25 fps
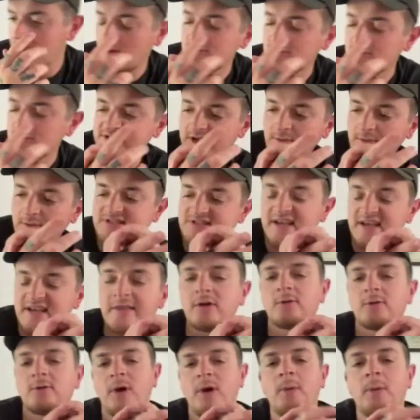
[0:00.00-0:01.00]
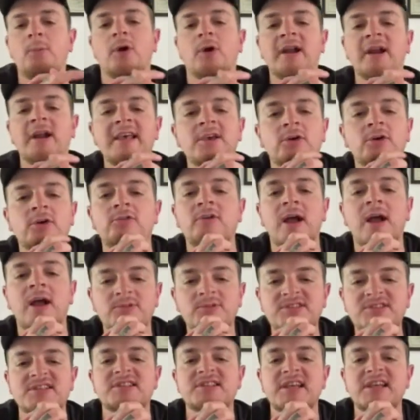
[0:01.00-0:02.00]
would say they're a pretty good
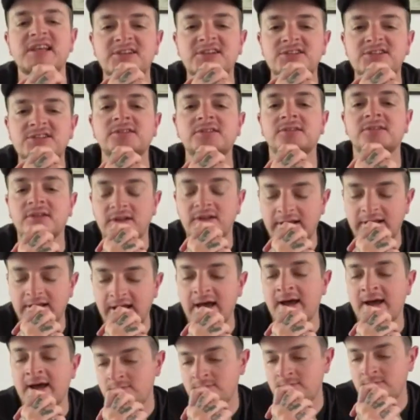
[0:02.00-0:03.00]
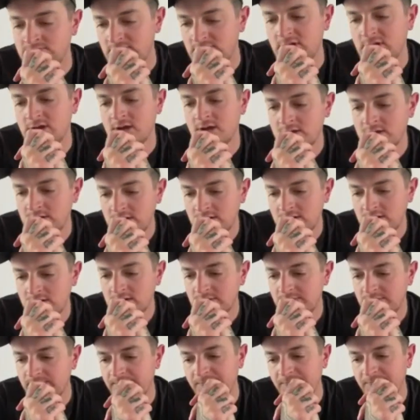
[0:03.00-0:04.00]
representation. I
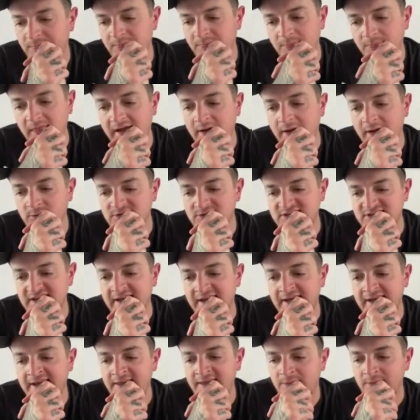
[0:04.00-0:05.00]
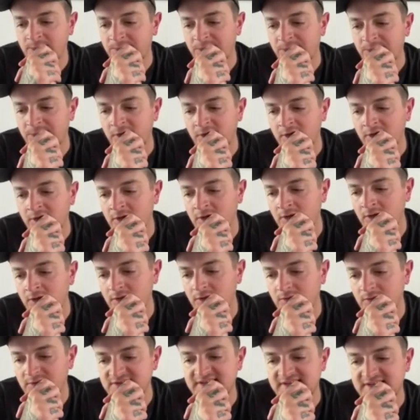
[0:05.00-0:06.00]
would say the
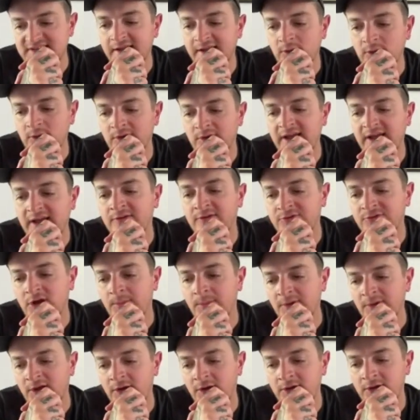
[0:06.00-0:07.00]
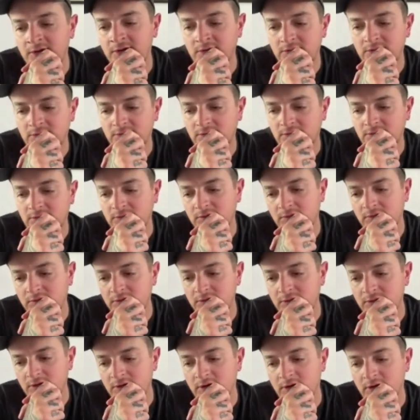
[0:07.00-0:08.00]
single we have coming
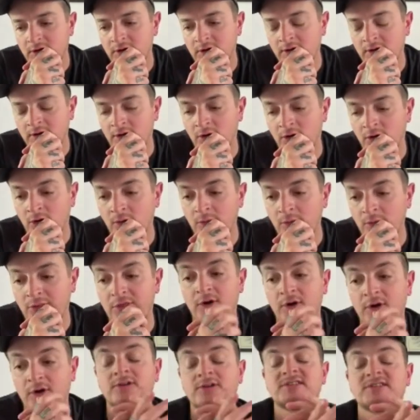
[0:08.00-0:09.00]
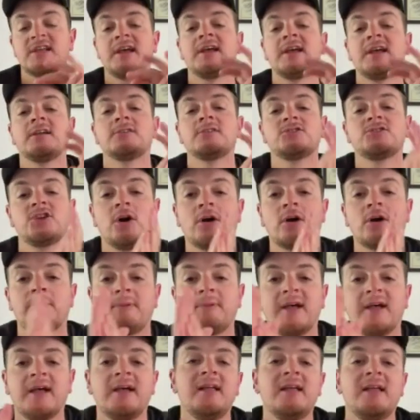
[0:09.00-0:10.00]
out on Thursday, Shark
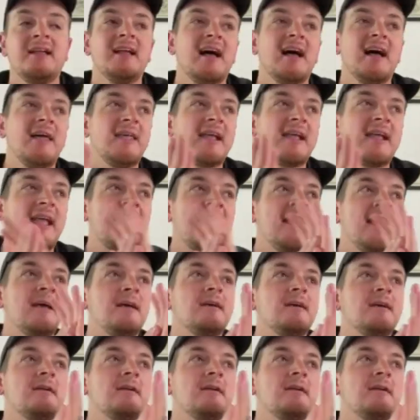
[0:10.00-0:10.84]
Pit, I think it